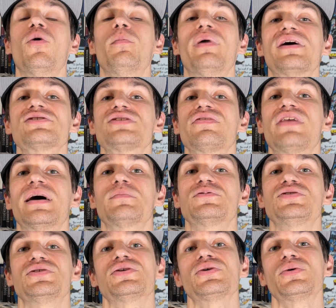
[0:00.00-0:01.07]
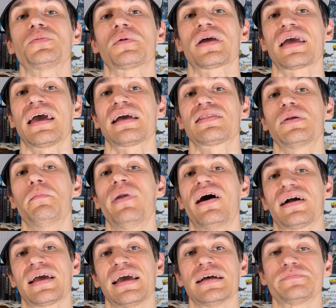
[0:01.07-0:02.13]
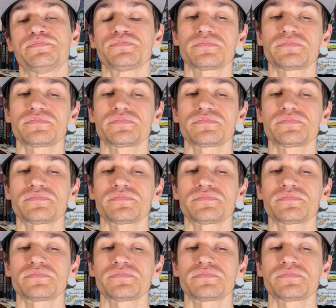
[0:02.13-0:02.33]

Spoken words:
bunch of them to kick the bucket.